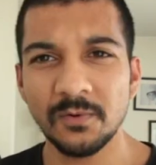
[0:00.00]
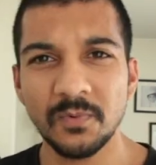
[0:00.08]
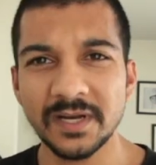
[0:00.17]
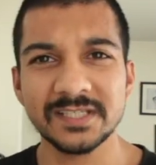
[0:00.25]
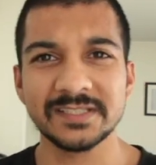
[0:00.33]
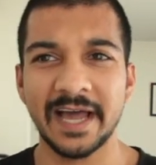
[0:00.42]

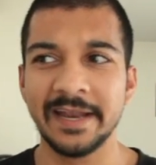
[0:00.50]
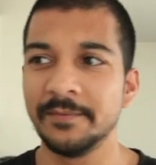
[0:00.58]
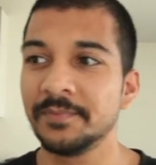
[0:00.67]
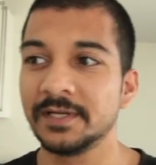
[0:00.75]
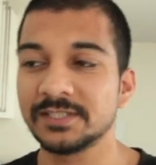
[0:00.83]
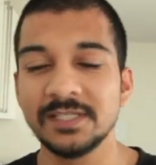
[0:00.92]
What is
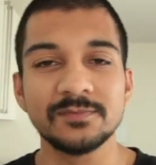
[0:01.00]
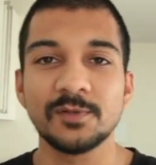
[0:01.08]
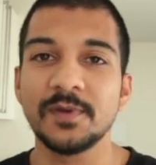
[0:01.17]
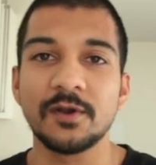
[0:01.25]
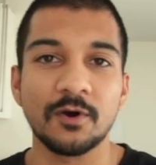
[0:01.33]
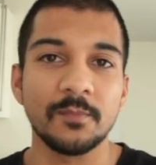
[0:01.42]
that? But it seems to
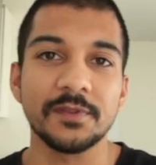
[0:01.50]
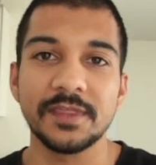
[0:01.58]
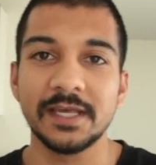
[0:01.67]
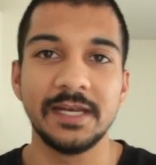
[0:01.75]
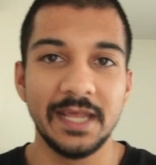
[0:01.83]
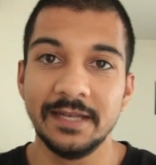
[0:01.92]
be a normal
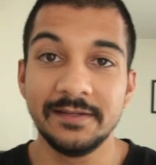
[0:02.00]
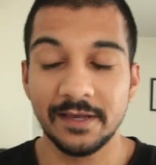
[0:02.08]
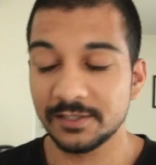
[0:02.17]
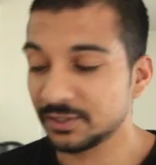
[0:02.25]
thing in India.